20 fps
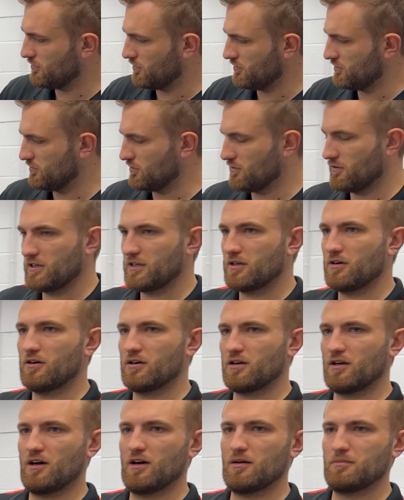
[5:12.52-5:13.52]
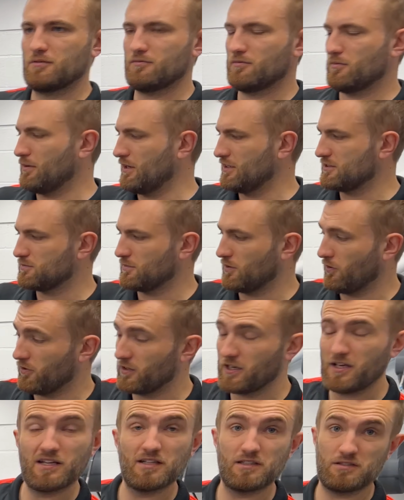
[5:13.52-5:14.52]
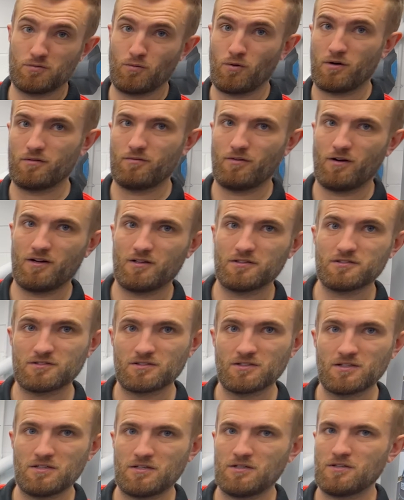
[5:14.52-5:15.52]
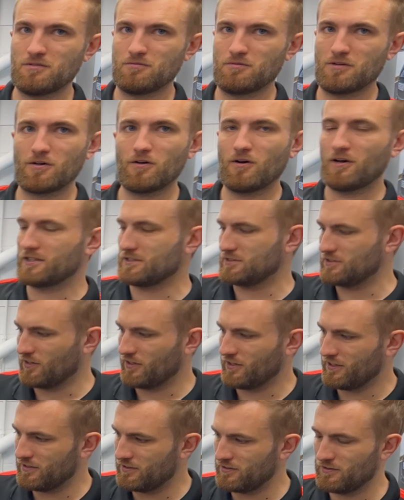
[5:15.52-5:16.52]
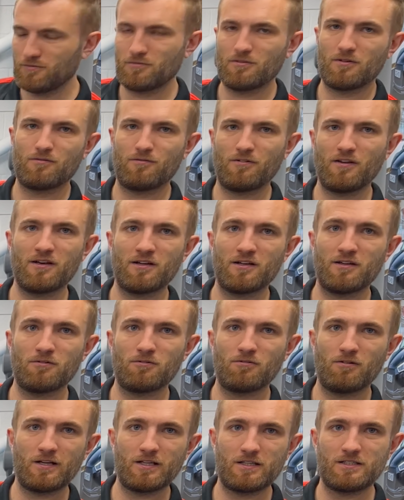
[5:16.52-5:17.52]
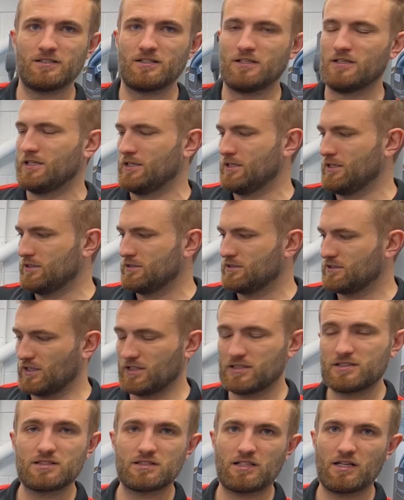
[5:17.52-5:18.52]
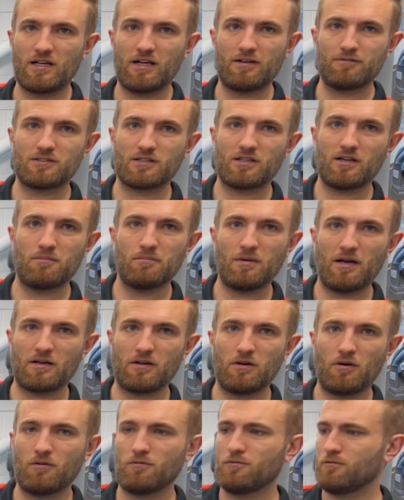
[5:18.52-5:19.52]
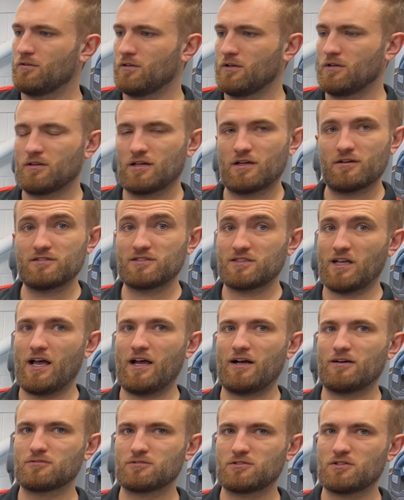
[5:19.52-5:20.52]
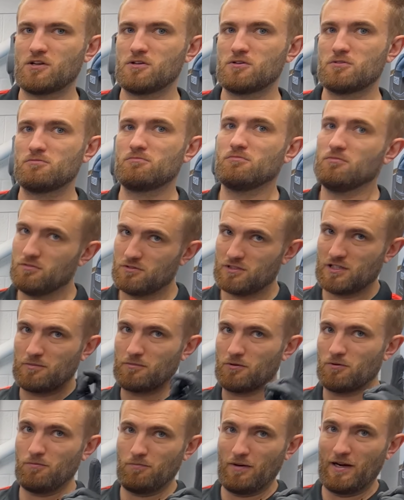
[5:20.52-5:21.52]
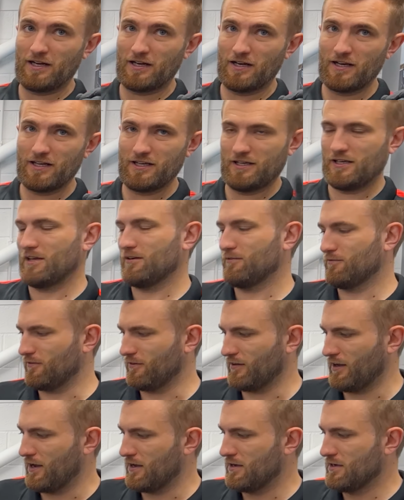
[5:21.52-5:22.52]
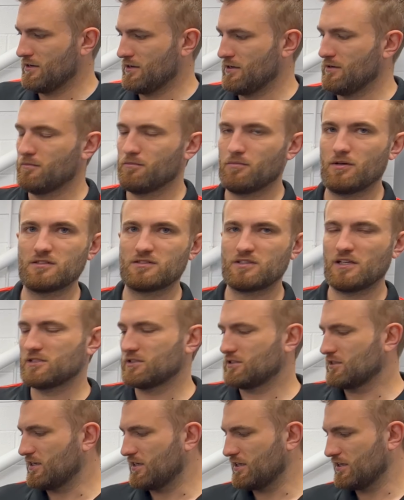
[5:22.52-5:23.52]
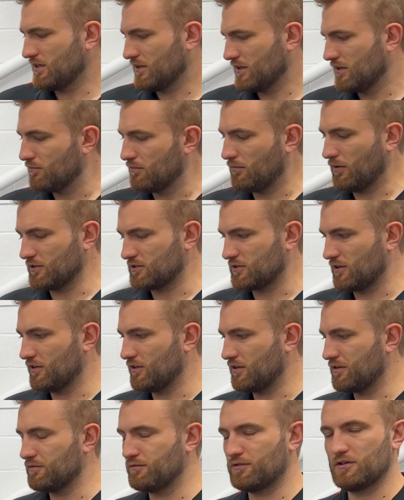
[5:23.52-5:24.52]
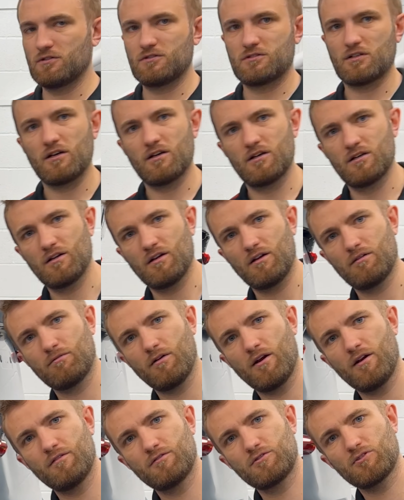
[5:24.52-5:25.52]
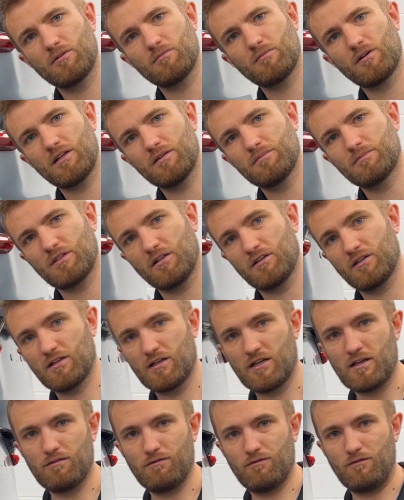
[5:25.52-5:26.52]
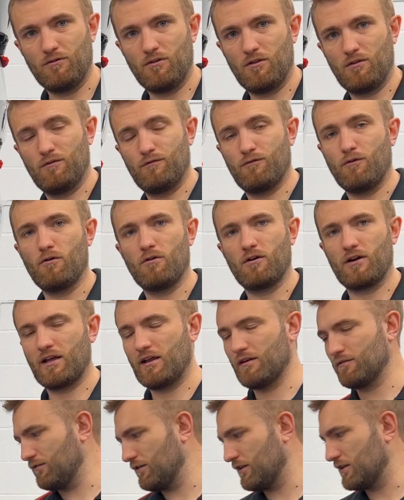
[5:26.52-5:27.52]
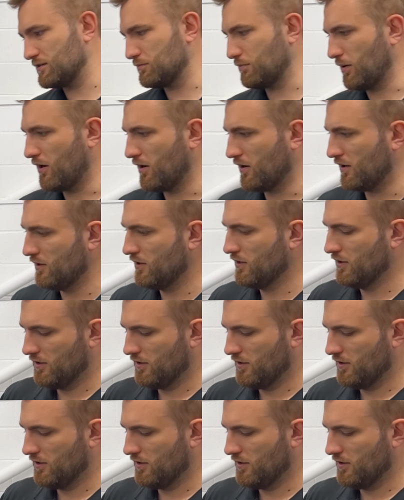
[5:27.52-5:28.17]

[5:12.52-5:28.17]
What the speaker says: one's already got a carbon replacement on it. It's one of ours. We got excited, we fitted it already. So this is going to have to come back off. There is a how-to Tim will bang a link in for that. But essentially, much like the diffuser, a row of trim clips underneath, 4 again for this part,